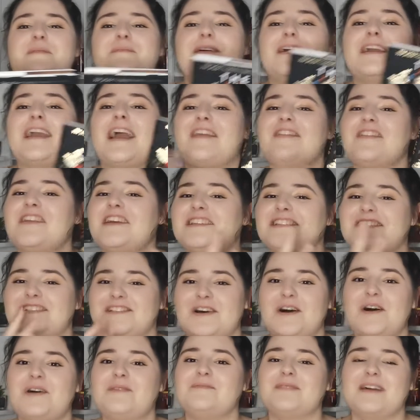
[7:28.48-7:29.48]
But yeah, this
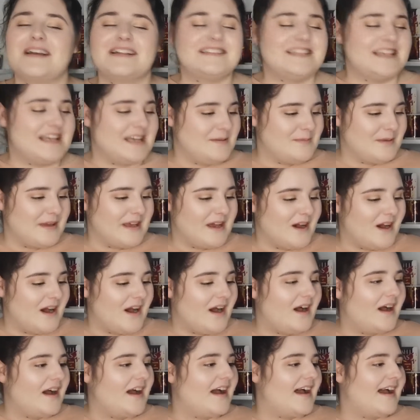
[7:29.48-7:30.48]
is on my
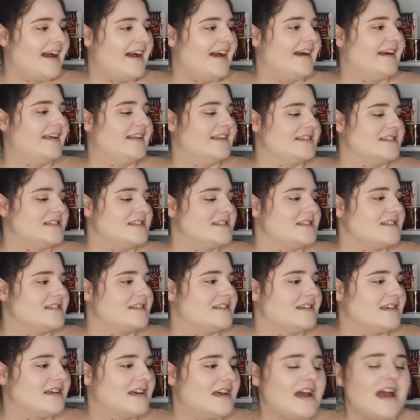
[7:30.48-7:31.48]
TBR and
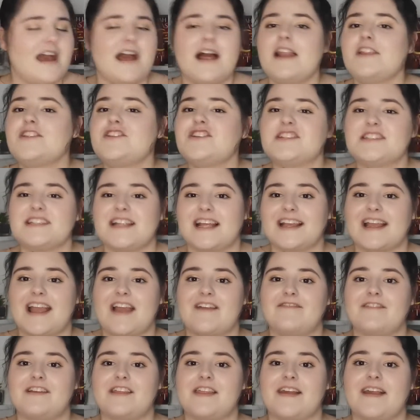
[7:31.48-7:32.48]
just like
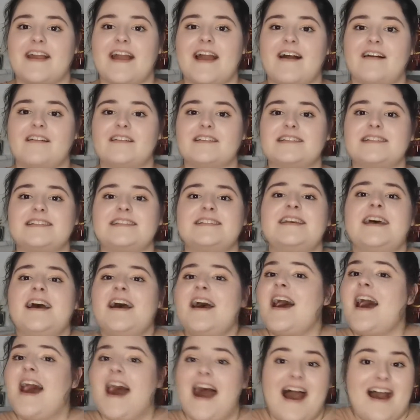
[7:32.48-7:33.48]
everything else,
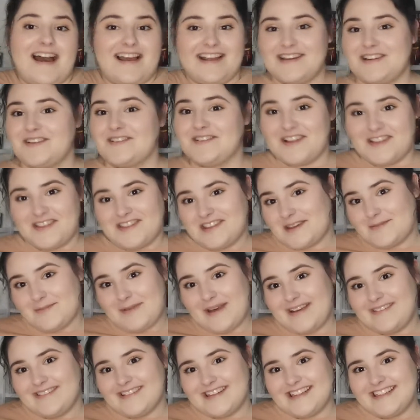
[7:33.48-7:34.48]
I know nothing
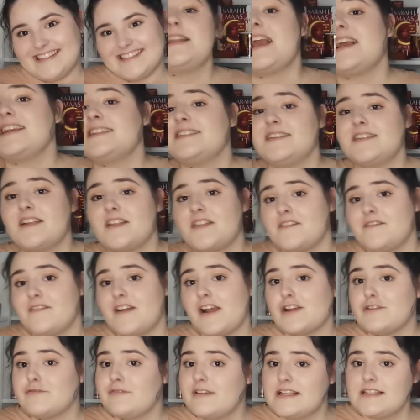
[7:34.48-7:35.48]
about it. Next, another
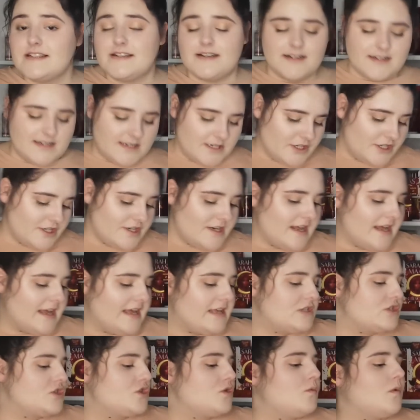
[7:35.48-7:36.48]
very recent addition
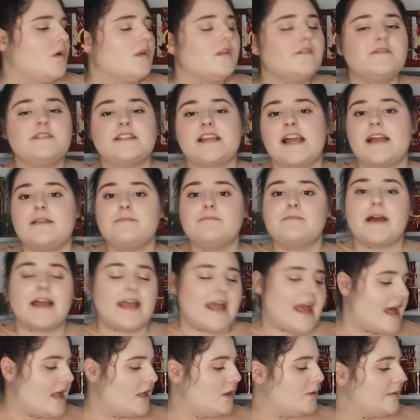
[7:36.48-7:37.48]
is The Wolf Den
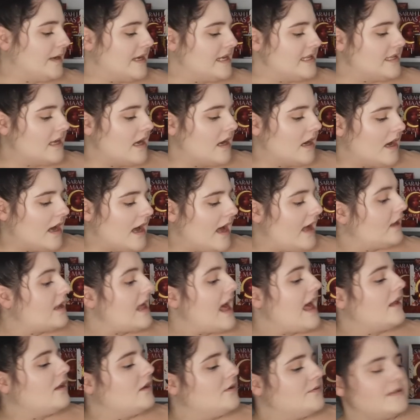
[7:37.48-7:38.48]
by
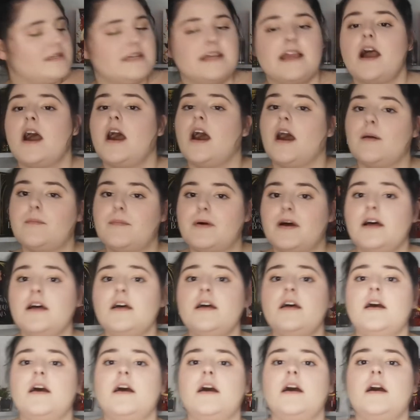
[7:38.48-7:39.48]
Elodie Harper.